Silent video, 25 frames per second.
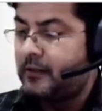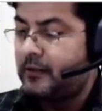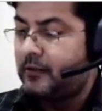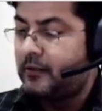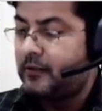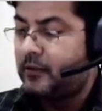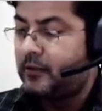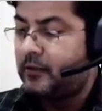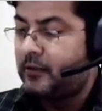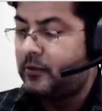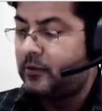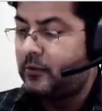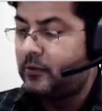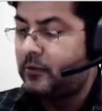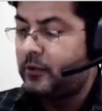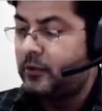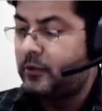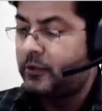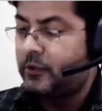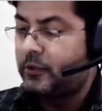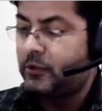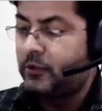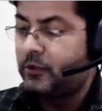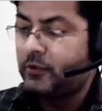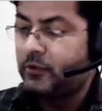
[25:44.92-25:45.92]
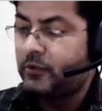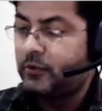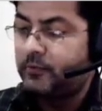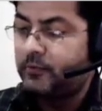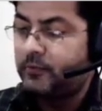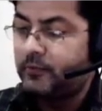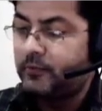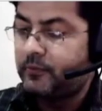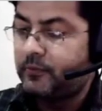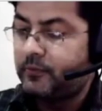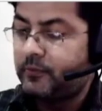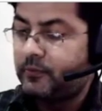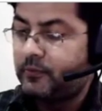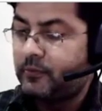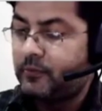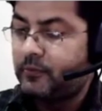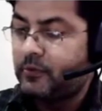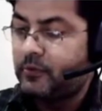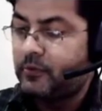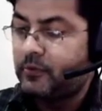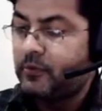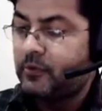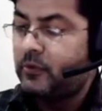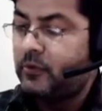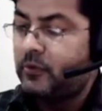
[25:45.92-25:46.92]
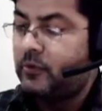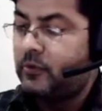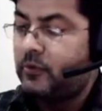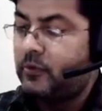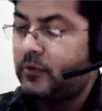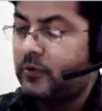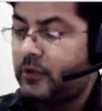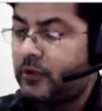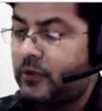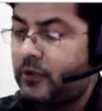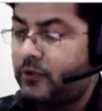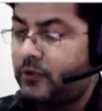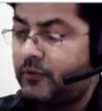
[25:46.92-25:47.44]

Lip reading: the whole cube. Okay,